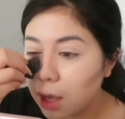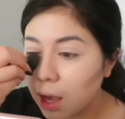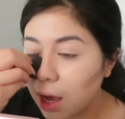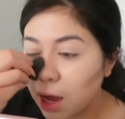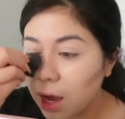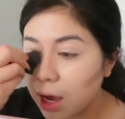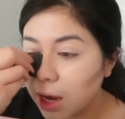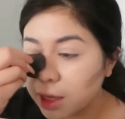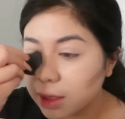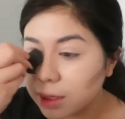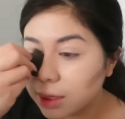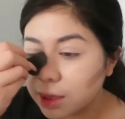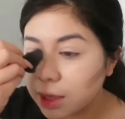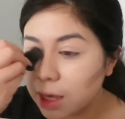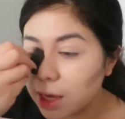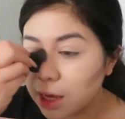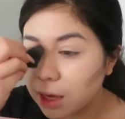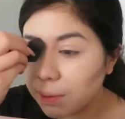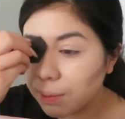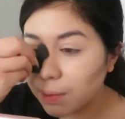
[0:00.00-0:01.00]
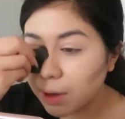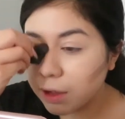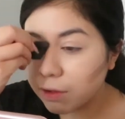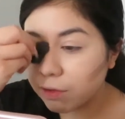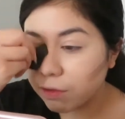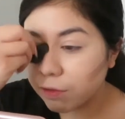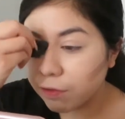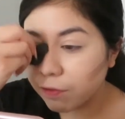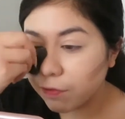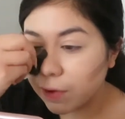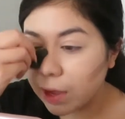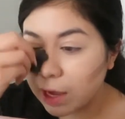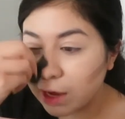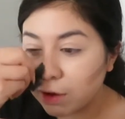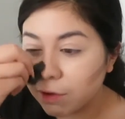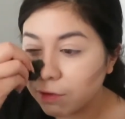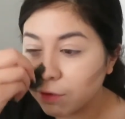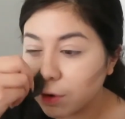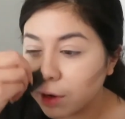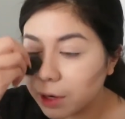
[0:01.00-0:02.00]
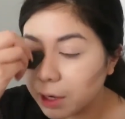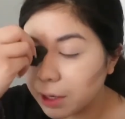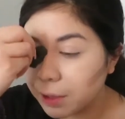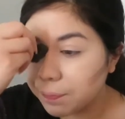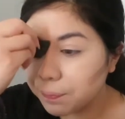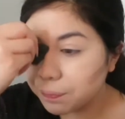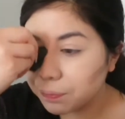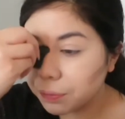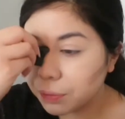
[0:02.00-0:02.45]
I think my favorite,